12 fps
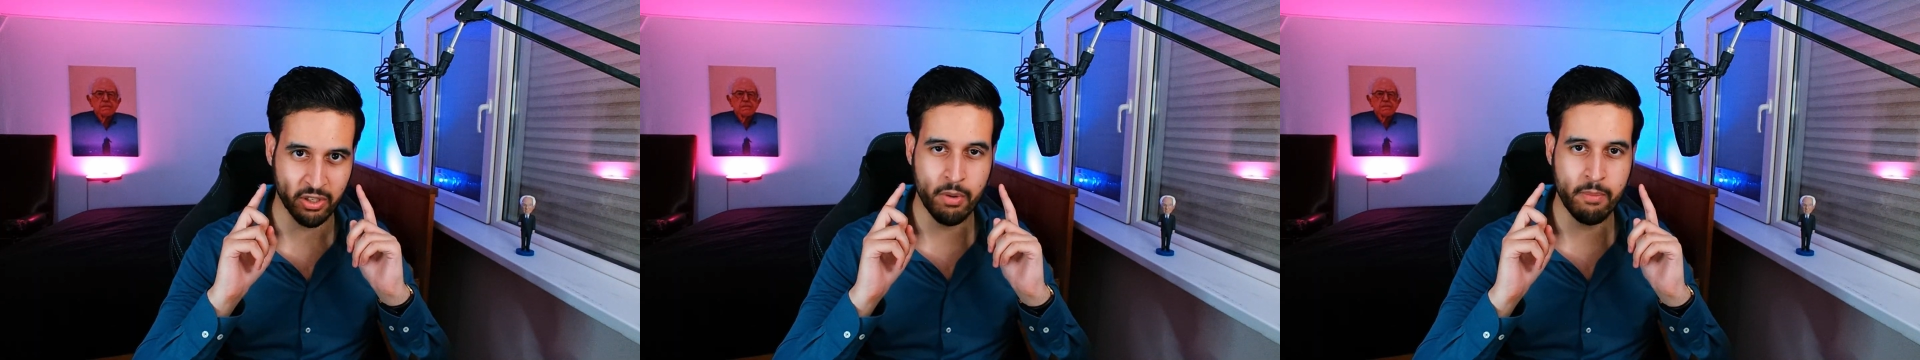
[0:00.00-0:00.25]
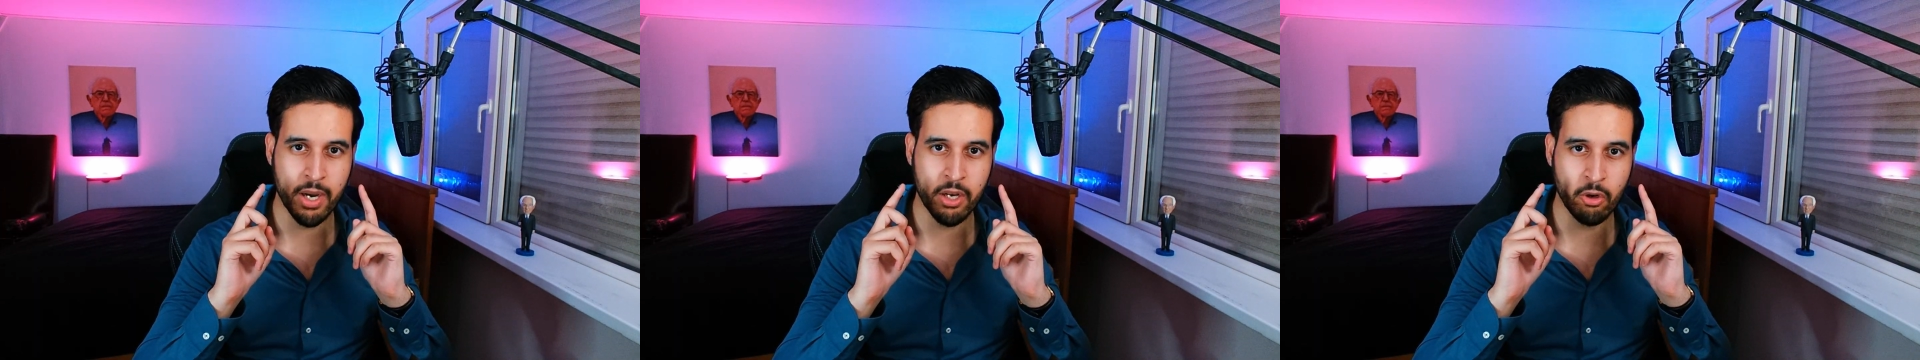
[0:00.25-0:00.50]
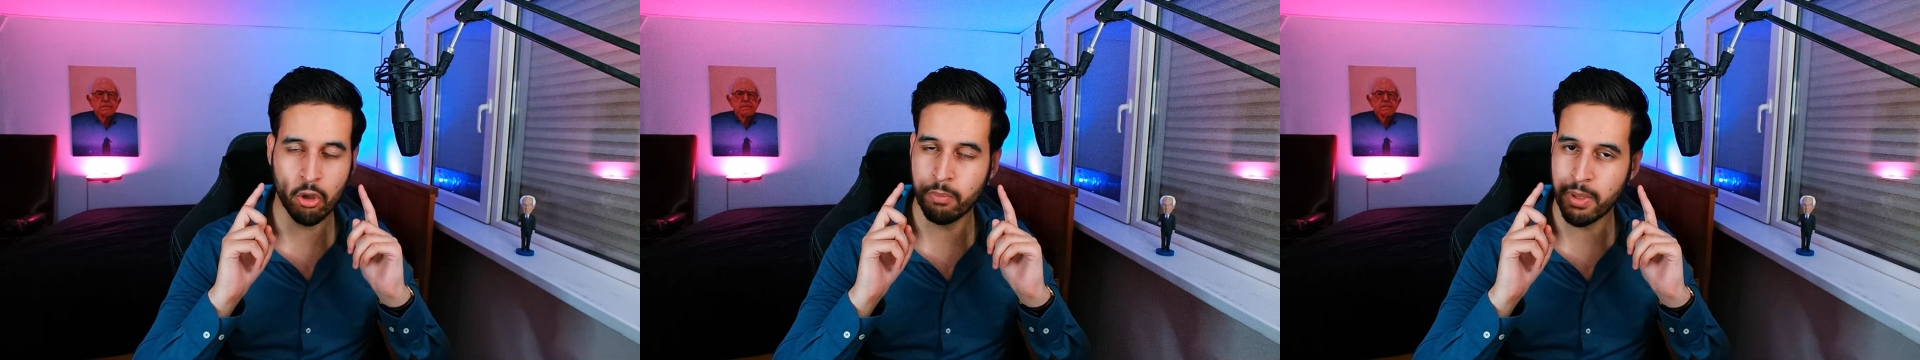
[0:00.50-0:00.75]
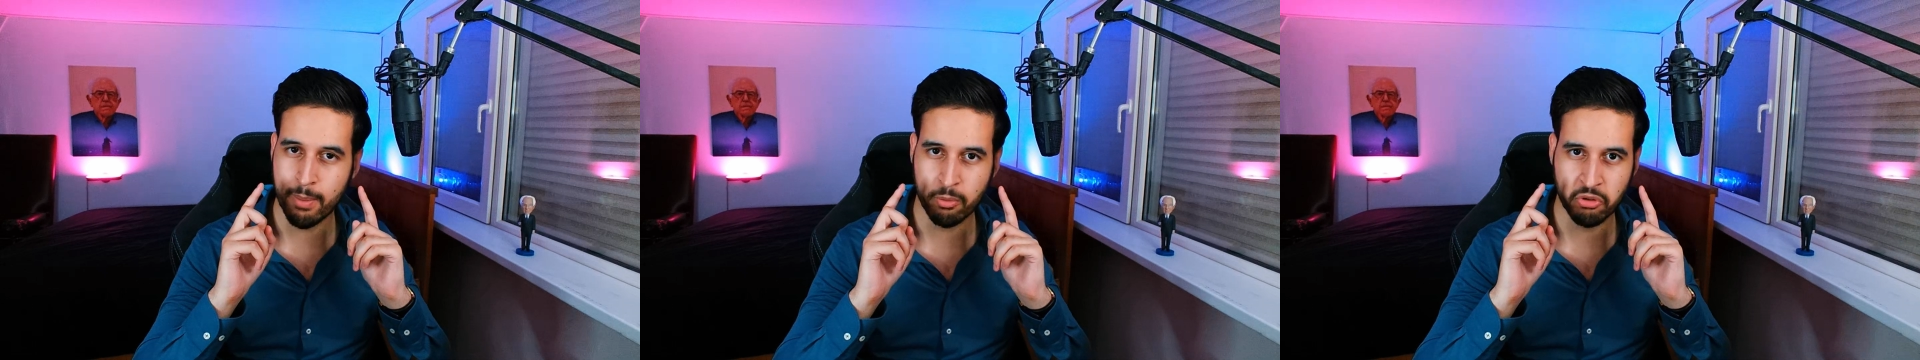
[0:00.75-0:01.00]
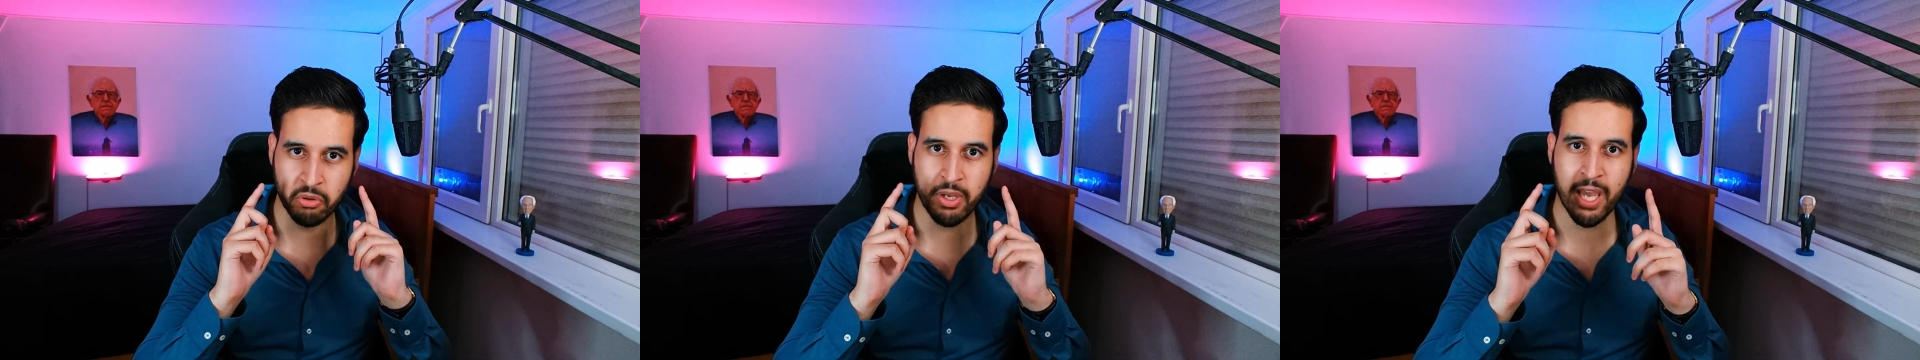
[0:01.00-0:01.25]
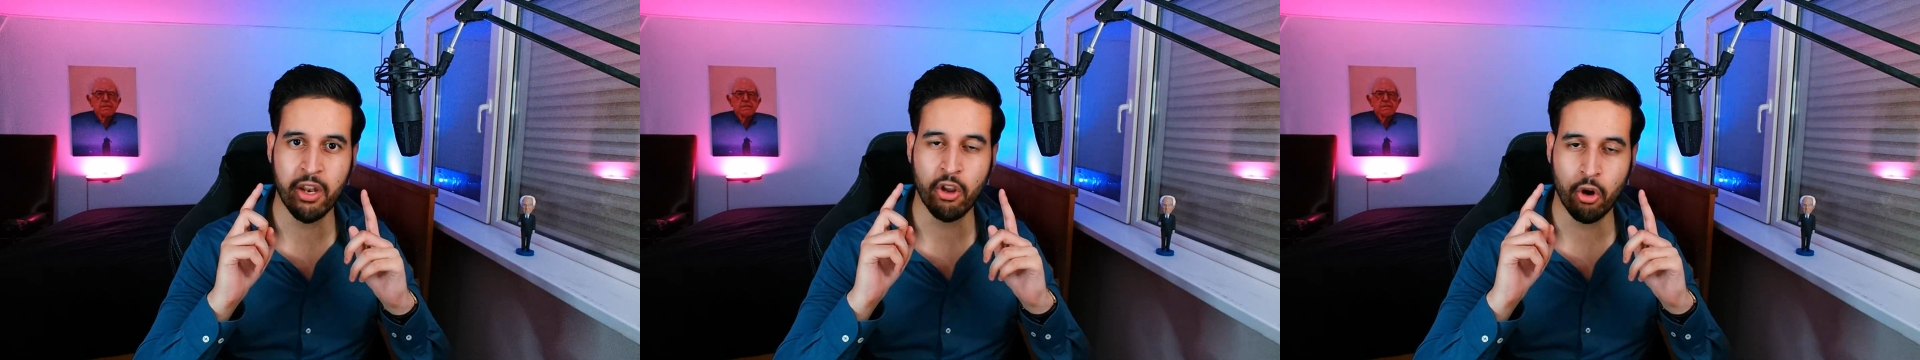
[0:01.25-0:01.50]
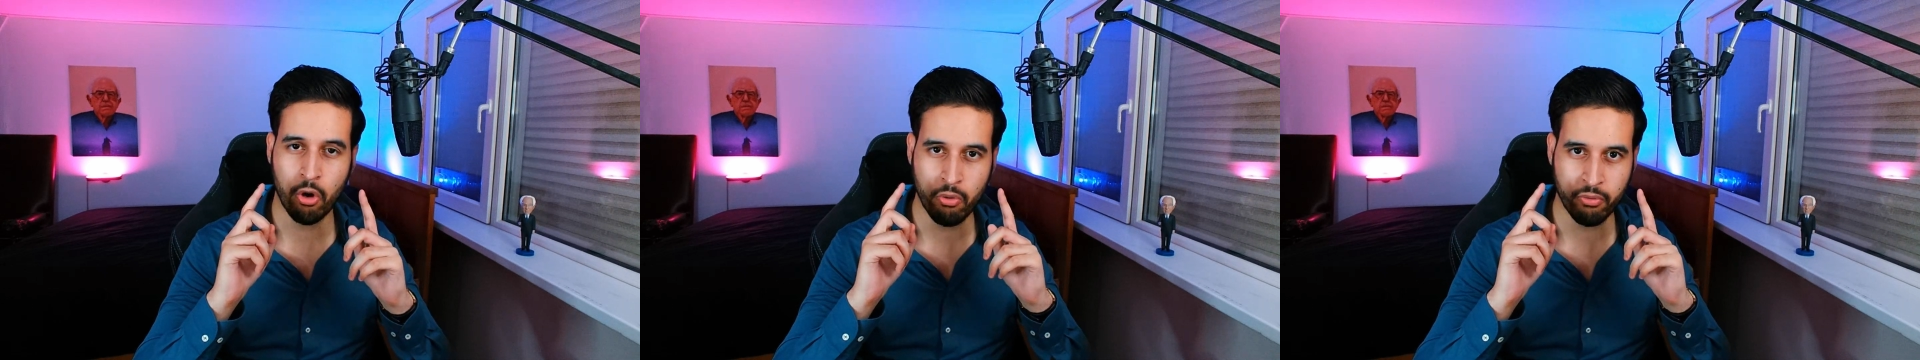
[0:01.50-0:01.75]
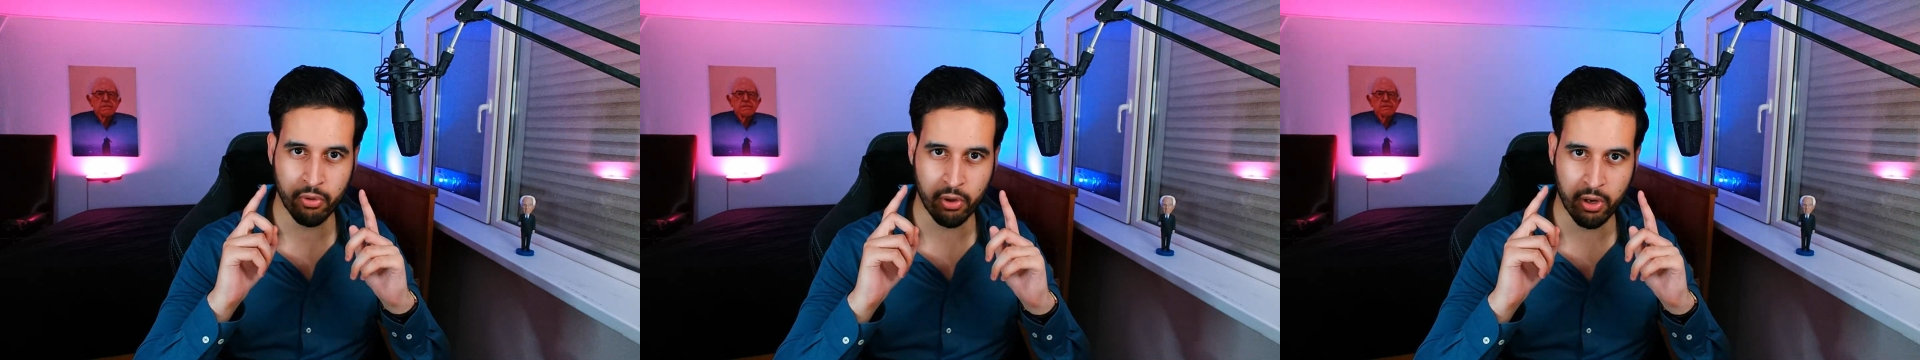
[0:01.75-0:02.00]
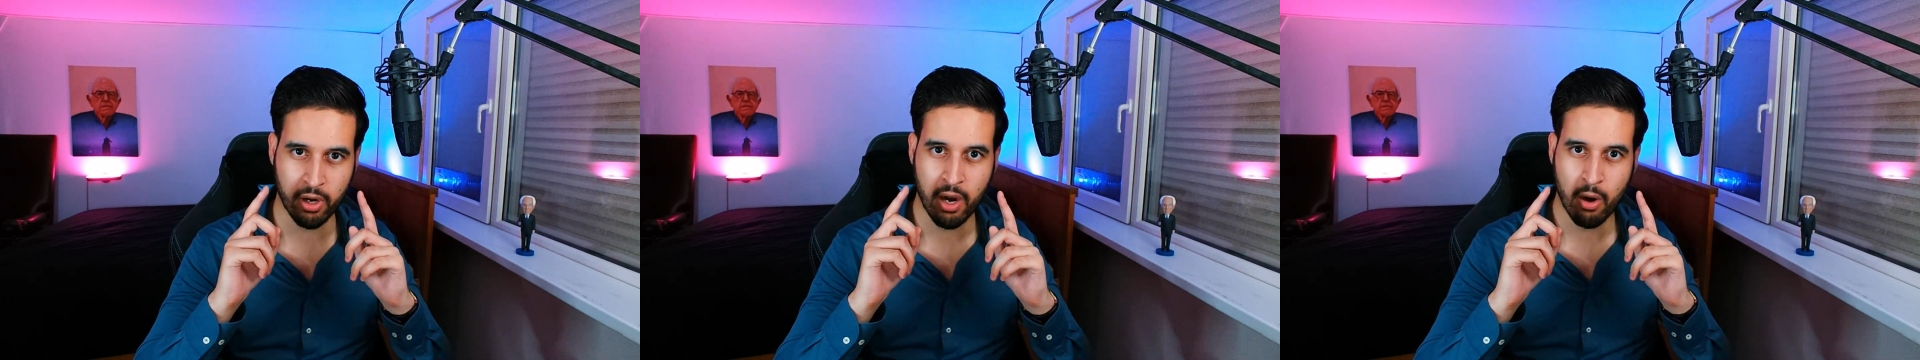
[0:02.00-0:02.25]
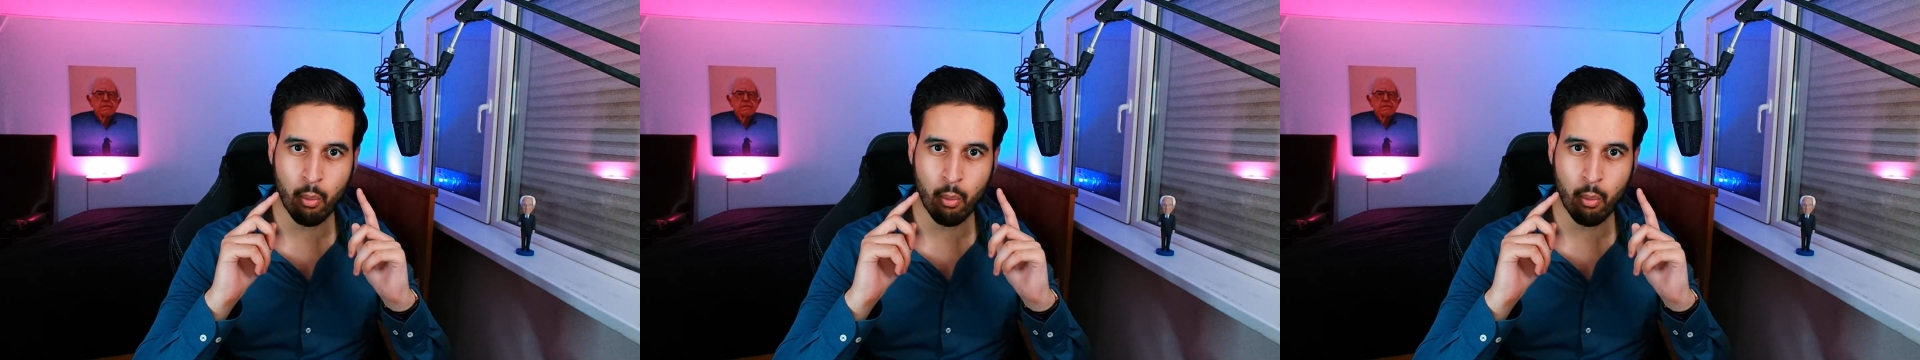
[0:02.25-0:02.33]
We might not be able to get over